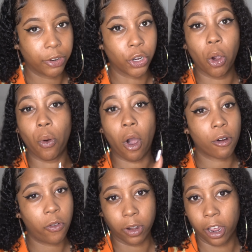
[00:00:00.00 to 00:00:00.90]
go
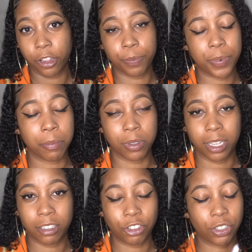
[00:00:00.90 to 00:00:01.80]
off on other people
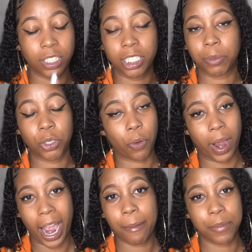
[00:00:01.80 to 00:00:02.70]
that just seem so
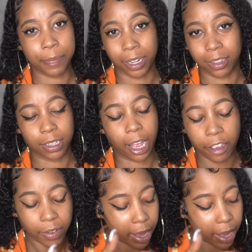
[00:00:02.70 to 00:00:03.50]
happy about their life.